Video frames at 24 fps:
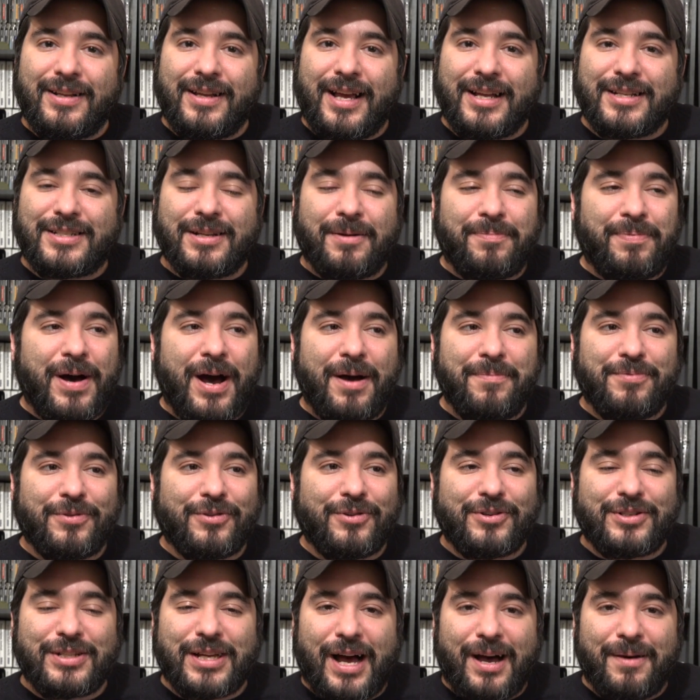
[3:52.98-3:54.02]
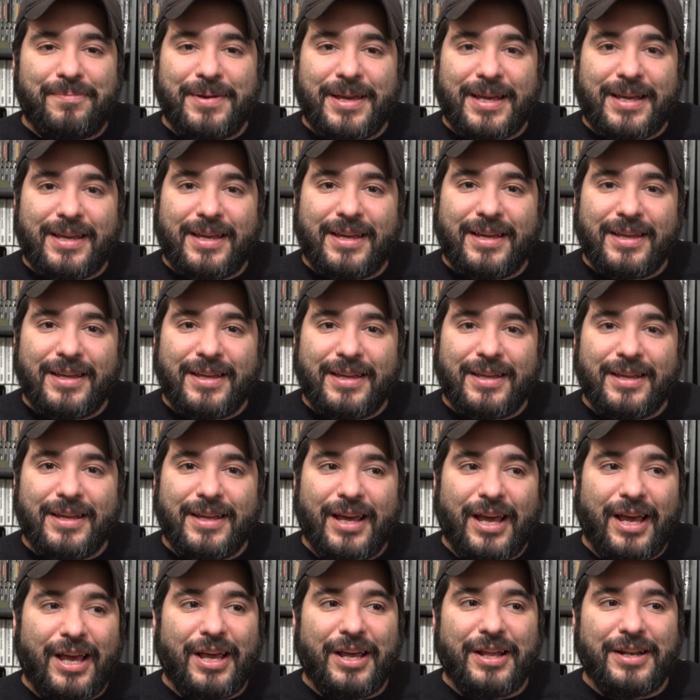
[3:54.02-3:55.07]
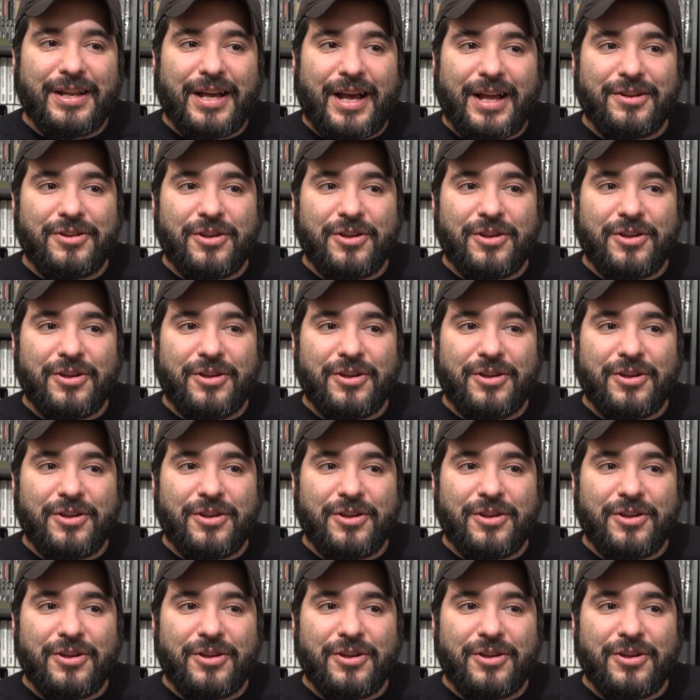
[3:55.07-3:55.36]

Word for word: It's a popular topic, and I